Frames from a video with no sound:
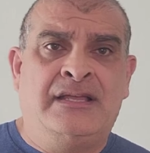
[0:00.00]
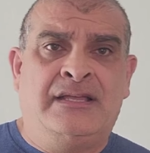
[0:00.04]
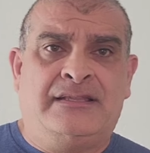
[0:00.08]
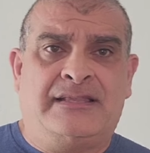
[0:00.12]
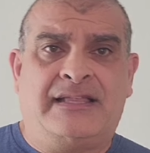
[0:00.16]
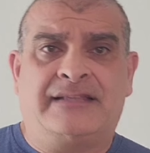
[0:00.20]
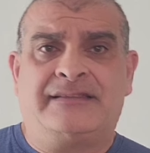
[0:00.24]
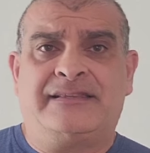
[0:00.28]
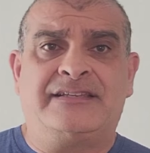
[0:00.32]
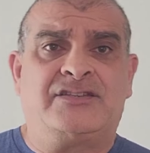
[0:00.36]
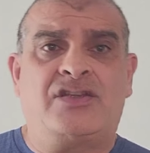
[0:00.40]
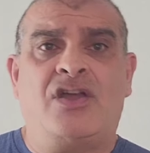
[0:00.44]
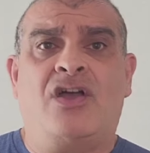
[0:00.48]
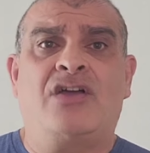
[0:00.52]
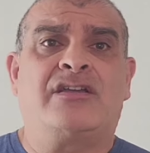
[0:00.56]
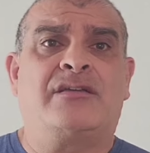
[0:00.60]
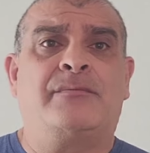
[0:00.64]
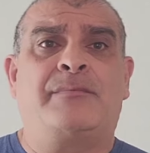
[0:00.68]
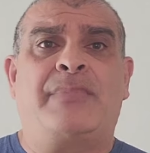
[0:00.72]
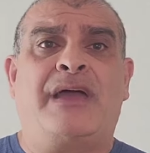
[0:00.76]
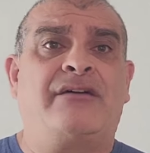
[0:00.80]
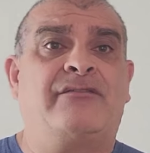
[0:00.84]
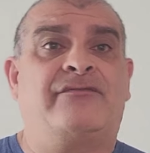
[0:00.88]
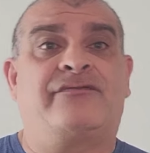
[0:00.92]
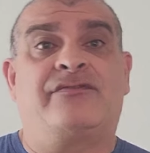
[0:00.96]
that they talk
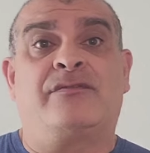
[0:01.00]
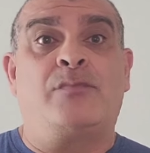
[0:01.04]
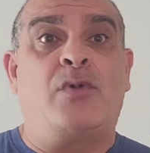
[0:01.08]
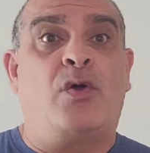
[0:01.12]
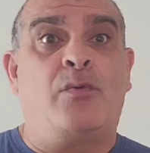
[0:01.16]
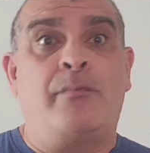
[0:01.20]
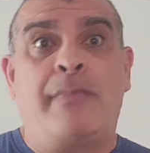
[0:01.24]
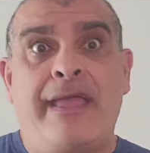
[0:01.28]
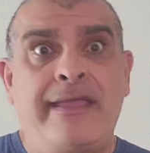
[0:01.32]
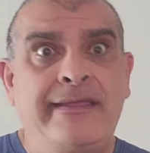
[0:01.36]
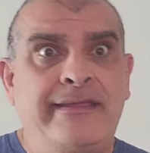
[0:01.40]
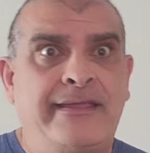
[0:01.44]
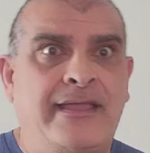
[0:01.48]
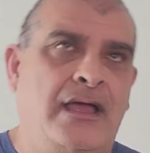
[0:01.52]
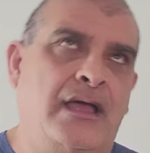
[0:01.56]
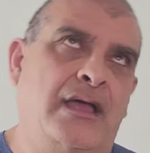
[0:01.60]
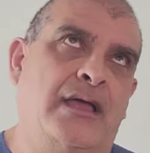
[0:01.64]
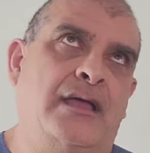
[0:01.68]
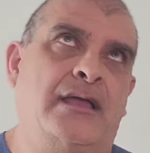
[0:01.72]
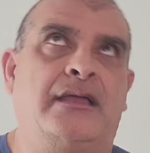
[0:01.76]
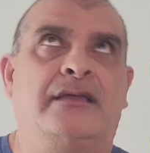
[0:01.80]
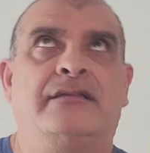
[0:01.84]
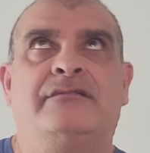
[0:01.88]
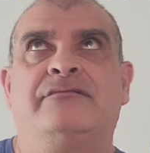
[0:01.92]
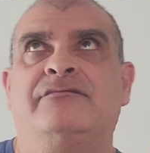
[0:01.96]
about from
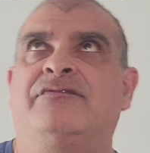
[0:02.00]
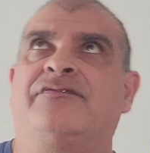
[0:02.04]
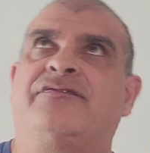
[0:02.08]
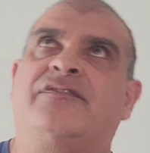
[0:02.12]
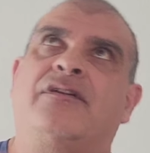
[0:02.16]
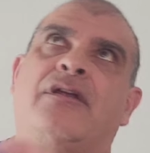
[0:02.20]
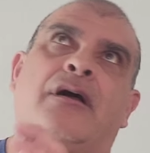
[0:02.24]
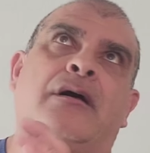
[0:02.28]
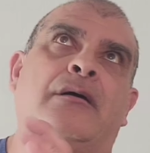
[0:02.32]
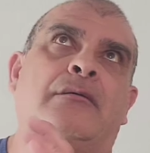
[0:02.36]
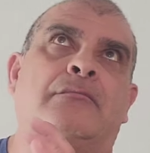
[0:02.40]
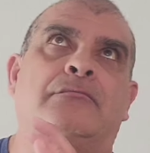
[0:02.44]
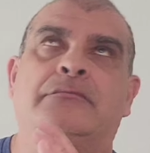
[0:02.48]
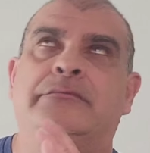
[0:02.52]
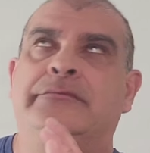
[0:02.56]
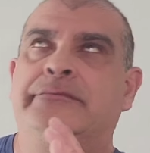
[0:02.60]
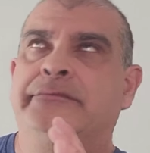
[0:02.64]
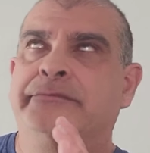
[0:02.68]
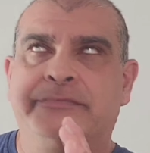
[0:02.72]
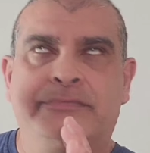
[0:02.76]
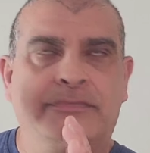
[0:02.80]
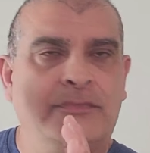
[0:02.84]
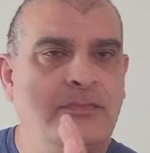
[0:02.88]
Omega and from